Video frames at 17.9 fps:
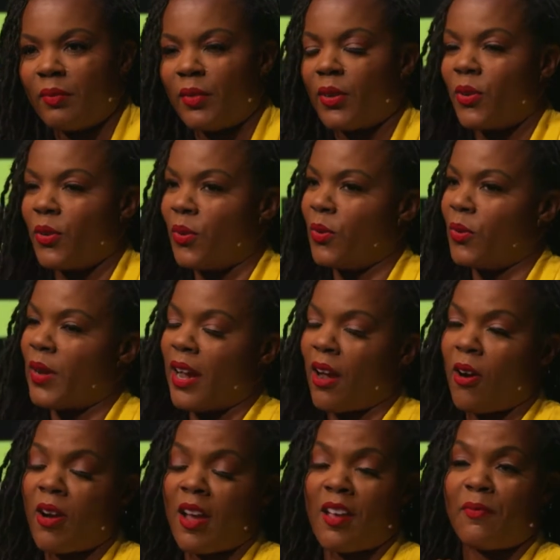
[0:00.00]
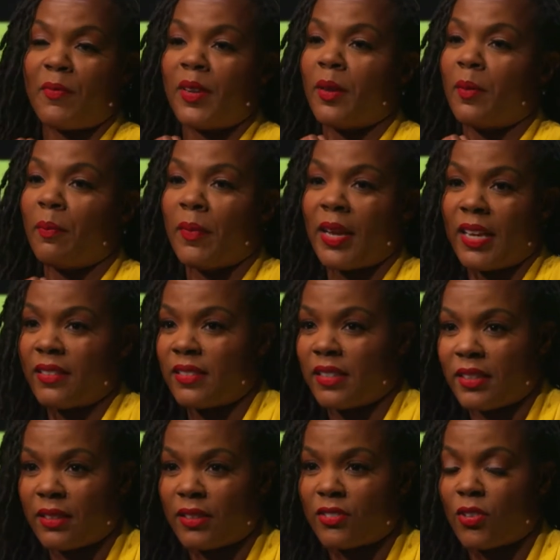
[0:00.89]
who have been
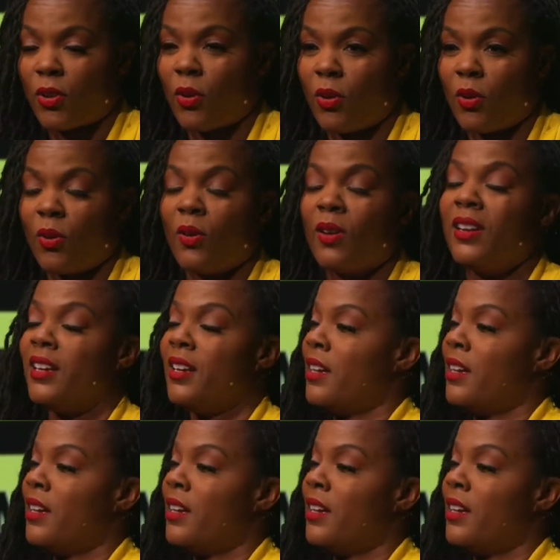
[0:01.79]
amazing this whole